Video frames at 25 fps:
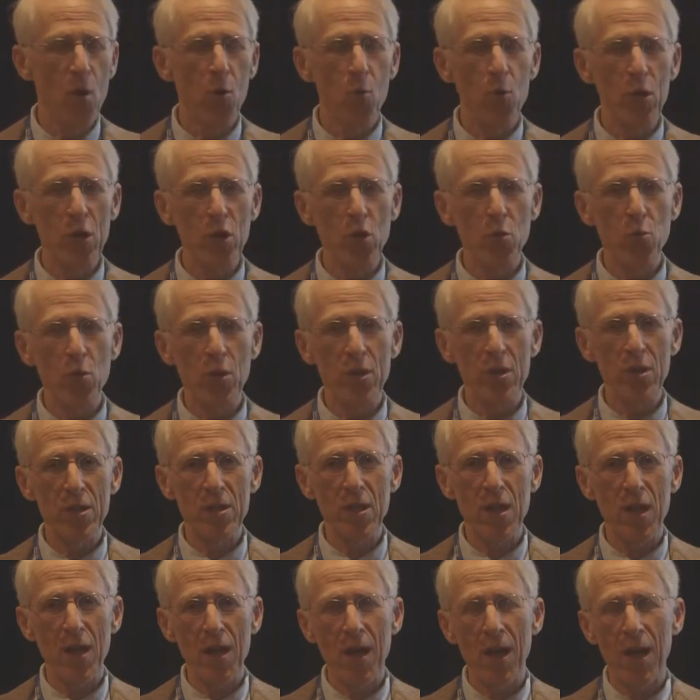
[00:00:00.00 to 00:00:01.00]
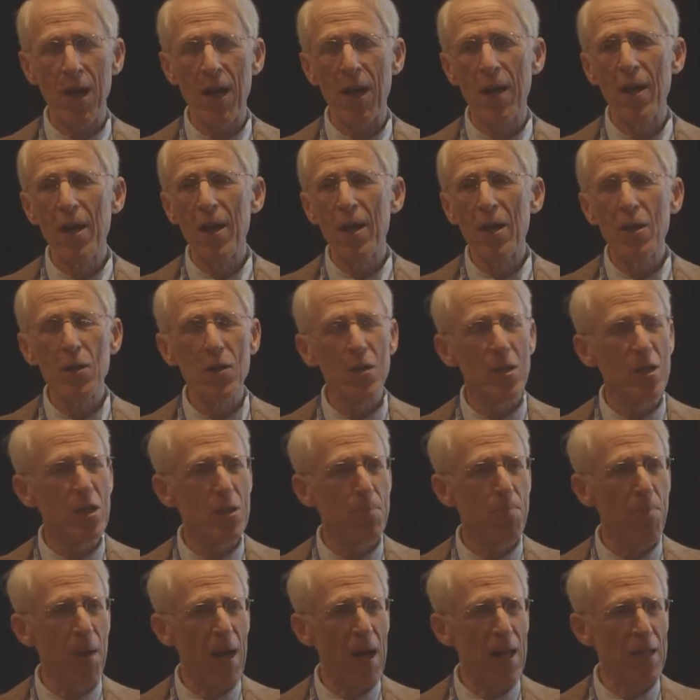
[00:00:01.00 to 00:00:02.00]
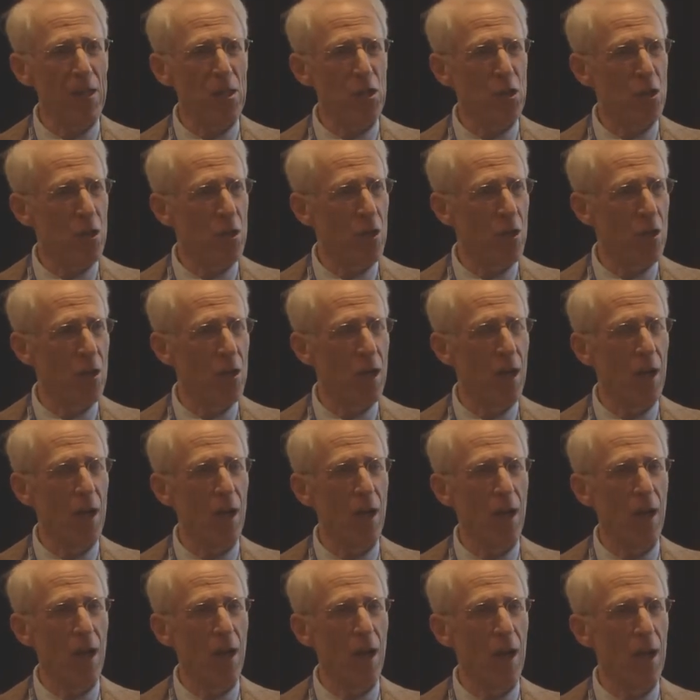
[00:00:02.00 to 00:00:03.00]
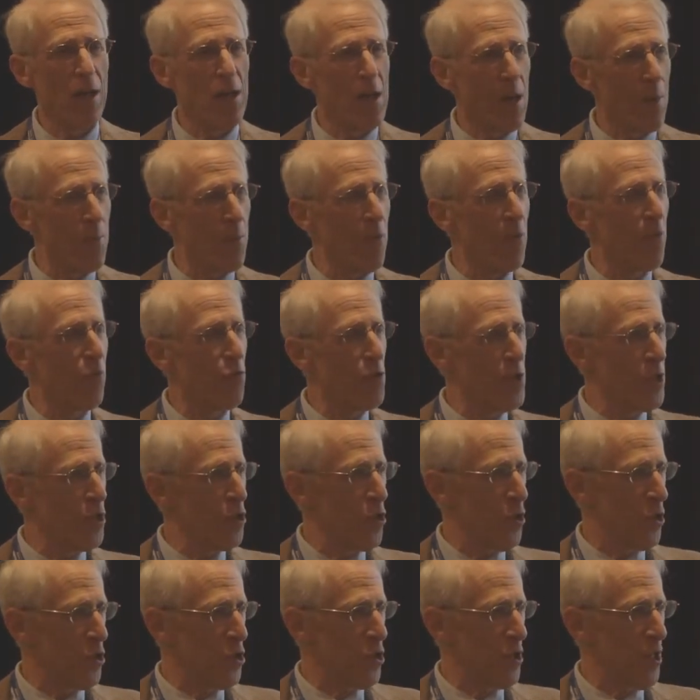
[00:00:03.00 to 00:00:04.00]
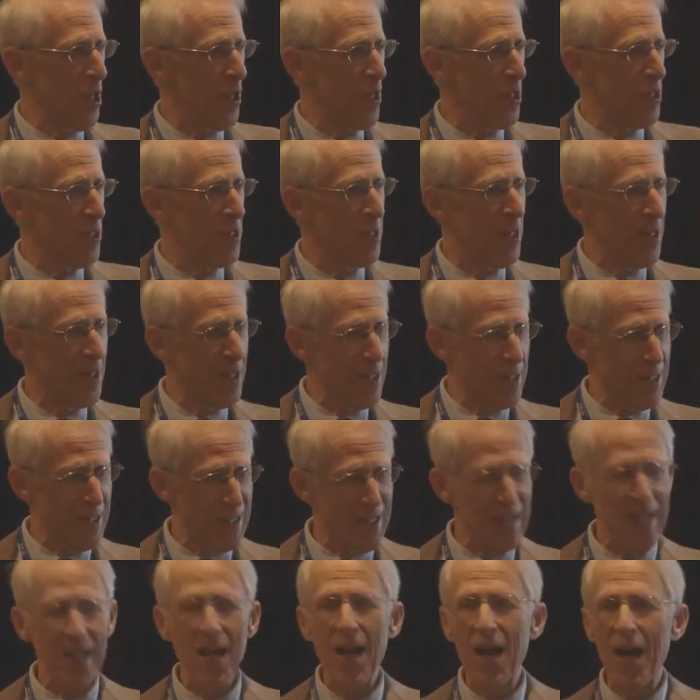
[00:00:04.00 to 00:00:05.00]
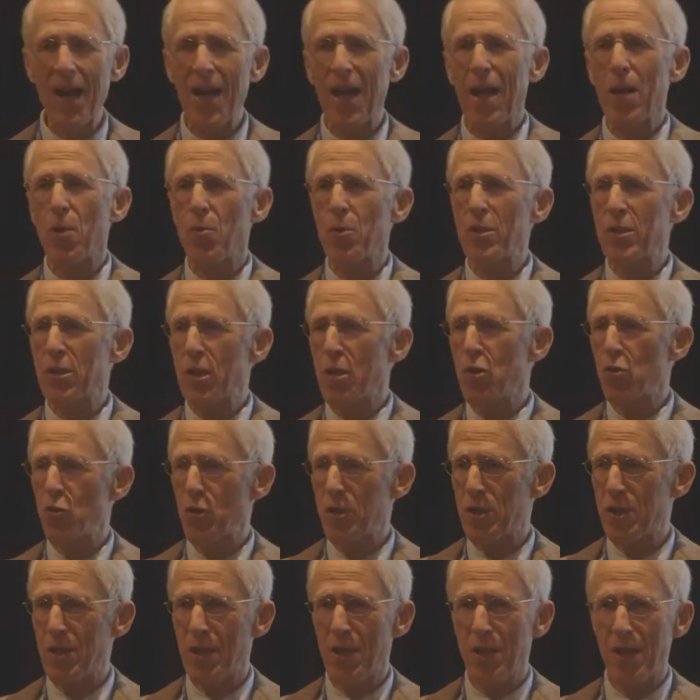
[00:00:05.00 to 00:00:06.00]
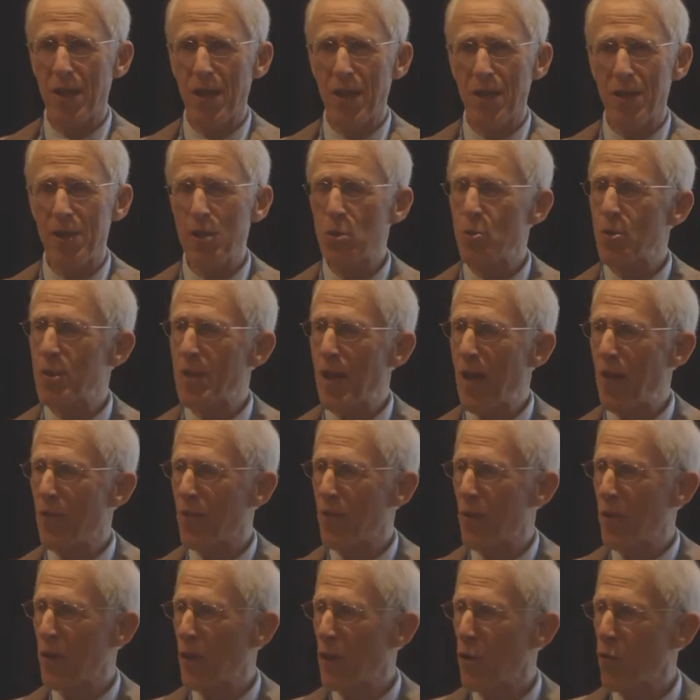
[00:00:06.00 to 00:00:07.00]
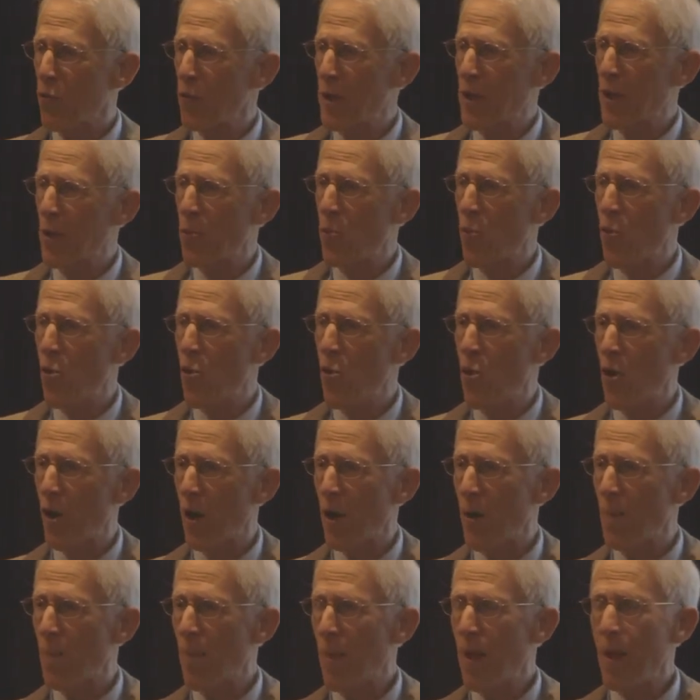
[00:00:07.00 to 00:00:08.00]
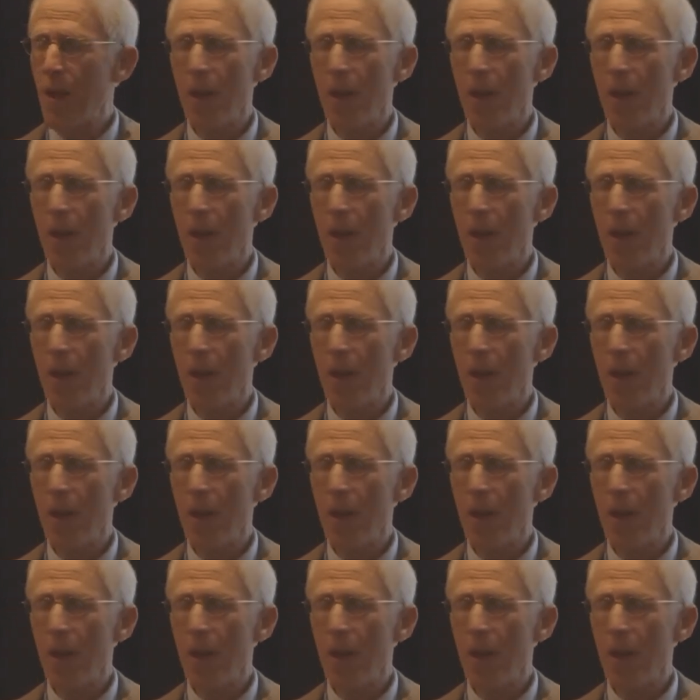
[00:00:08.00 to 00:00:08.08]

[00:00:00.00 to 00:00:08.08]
which was to sponsor a number of research studies that the CIA was interested in. This was after the Korean War.